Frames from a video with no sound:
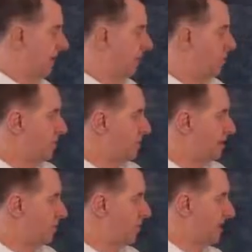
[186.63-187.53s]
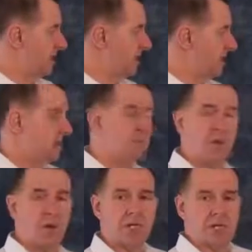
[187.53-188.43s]
they will be accumulating
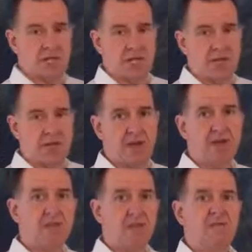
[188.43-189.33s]
buys in this area.